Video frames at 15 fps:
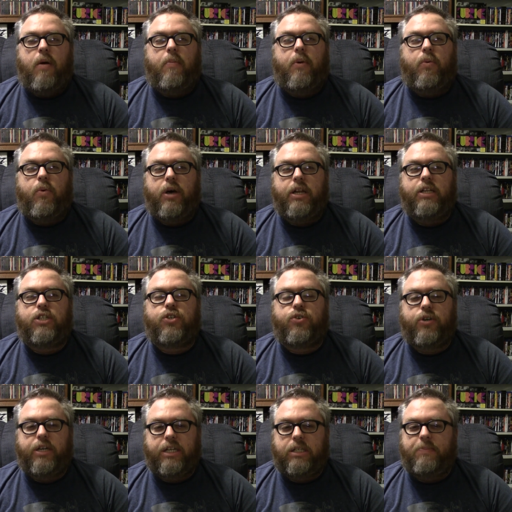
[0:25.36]
But what
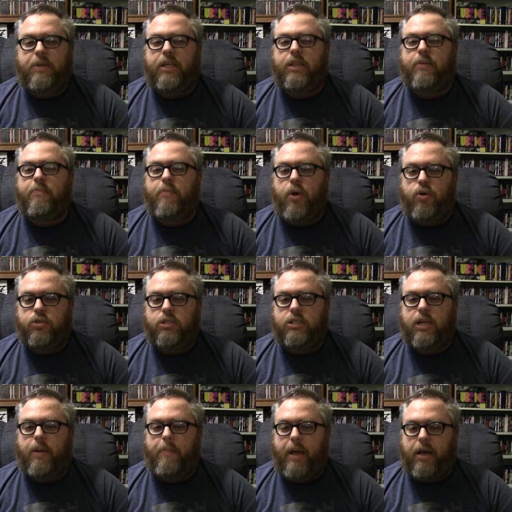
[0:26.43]
intrigued me the
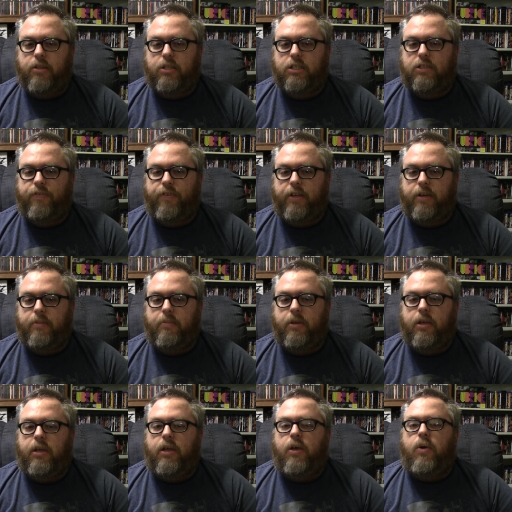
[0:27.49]
most about this film
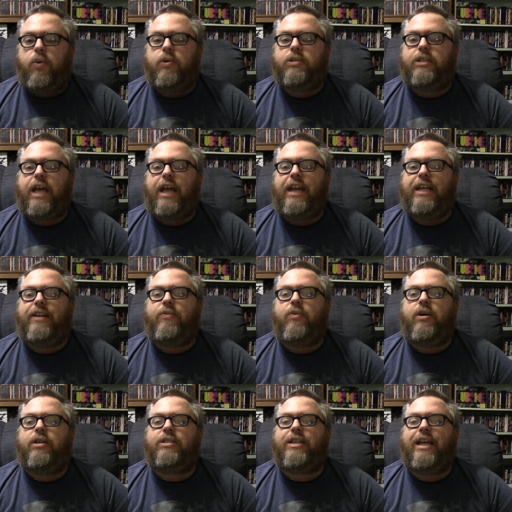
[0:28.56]
was that it
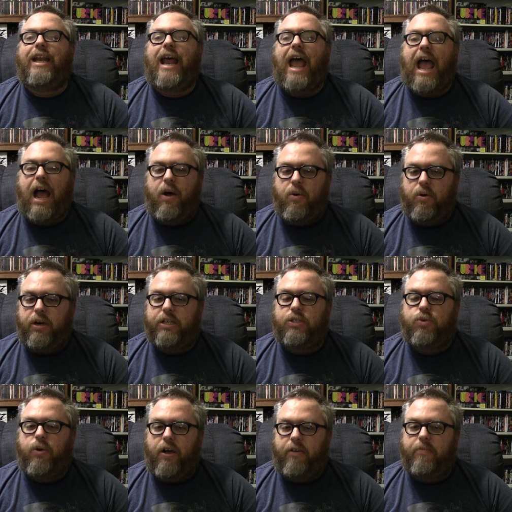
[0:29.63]
was an hour
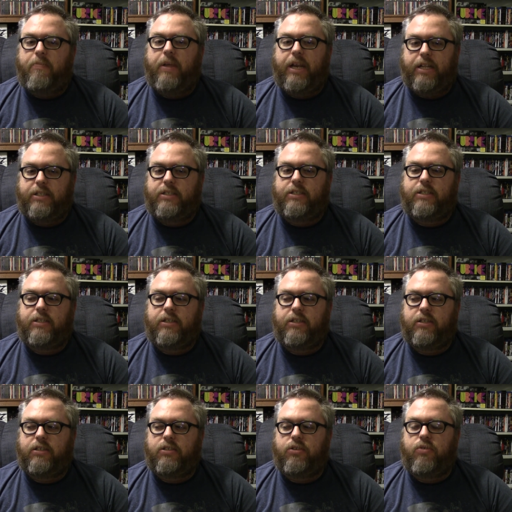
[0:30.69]
and 12 minutes.
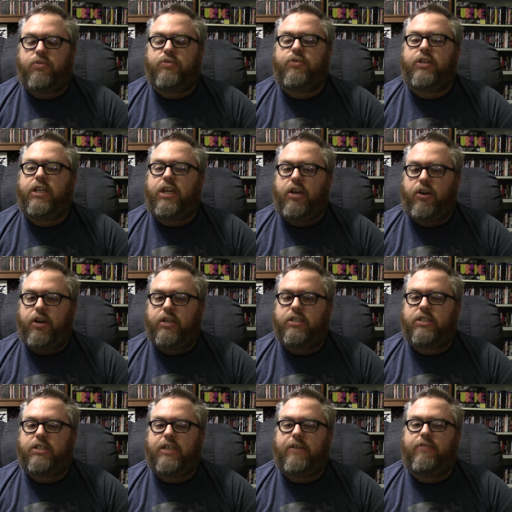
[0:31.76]
So I was really curious
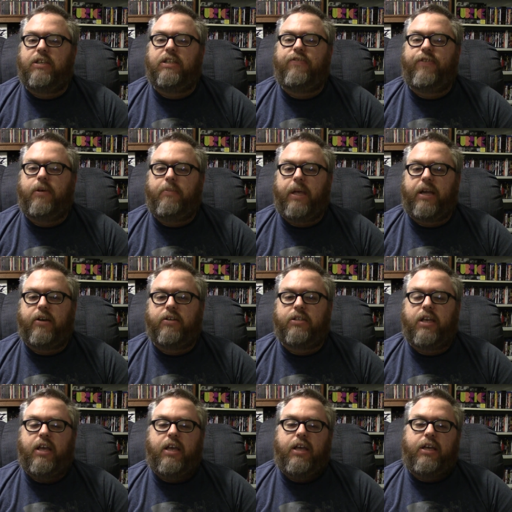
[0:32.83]
to see if these filmmakers
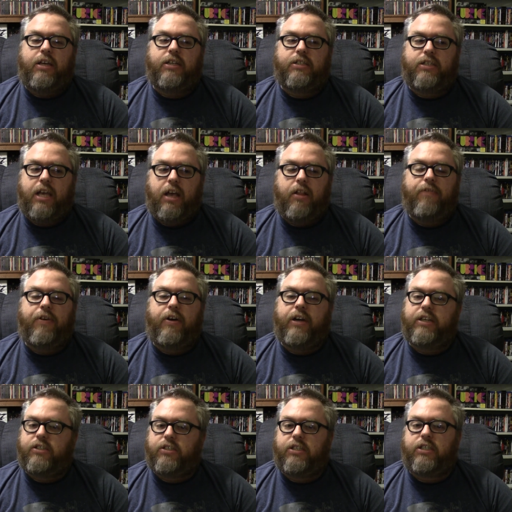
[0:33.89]
could tell a very
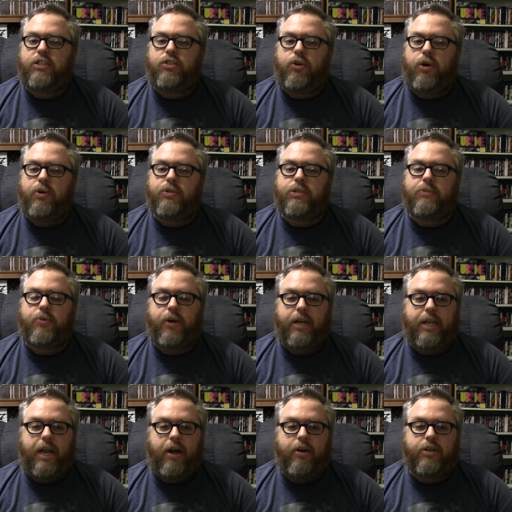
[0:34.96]
interesting story with some
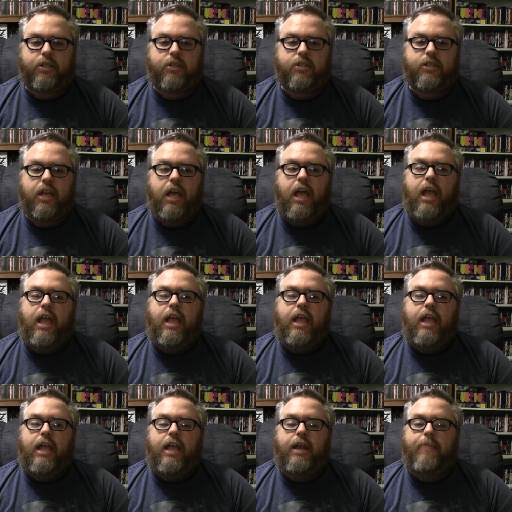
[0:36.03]
great characters
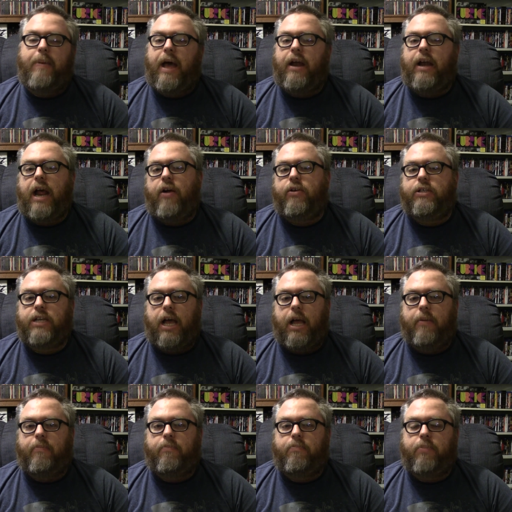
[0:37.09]
in about an hour
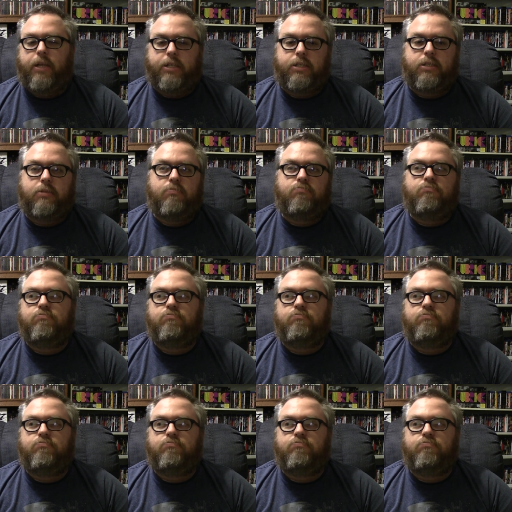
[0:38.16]
time, plus